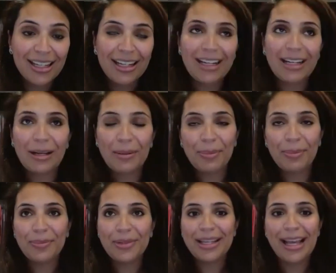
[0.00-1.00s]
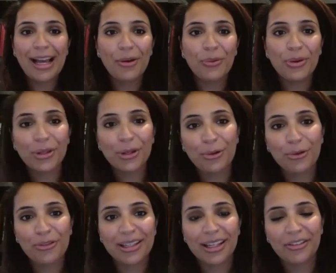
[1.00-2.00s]
Now with
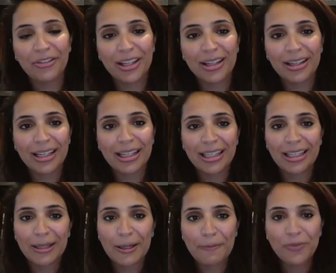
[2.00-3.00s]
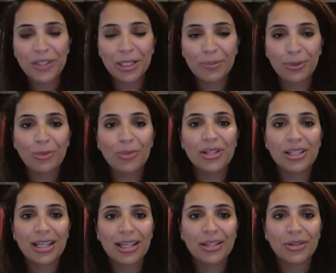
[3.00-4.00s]
COVID, I feel like
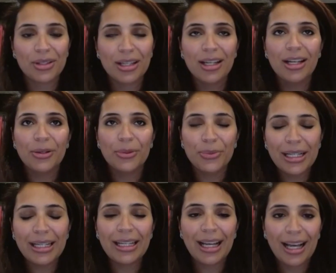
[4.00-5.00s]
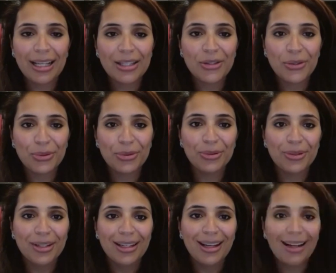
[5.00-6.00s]
diplomacy has really had to
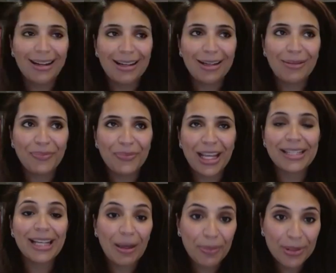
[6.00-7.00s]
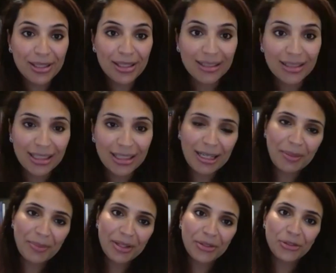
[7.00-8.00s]
adapt
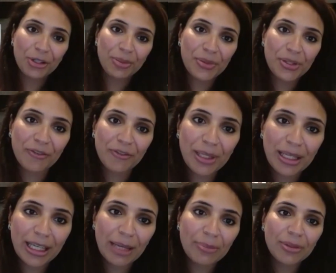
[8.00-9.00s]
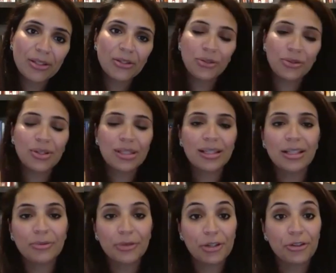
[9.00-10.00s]
in terms of being able to still
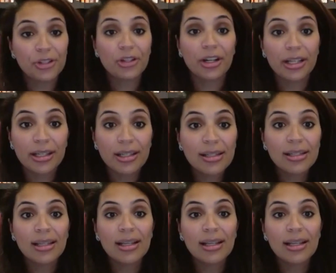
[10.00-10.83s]
reach your targets